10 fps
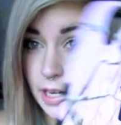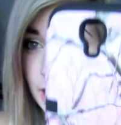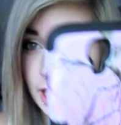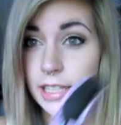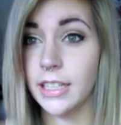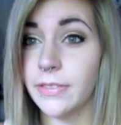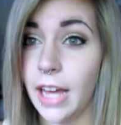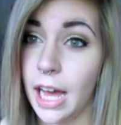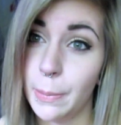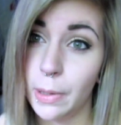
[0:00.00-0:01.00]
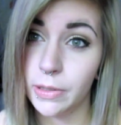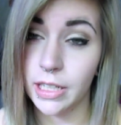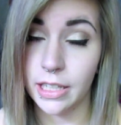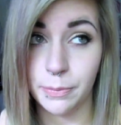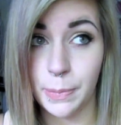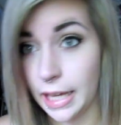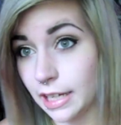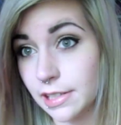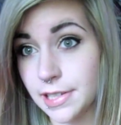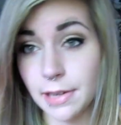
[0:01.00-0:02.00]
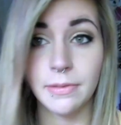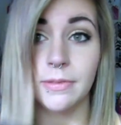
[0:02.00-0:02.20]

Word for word: one and I love camo and I love pink, so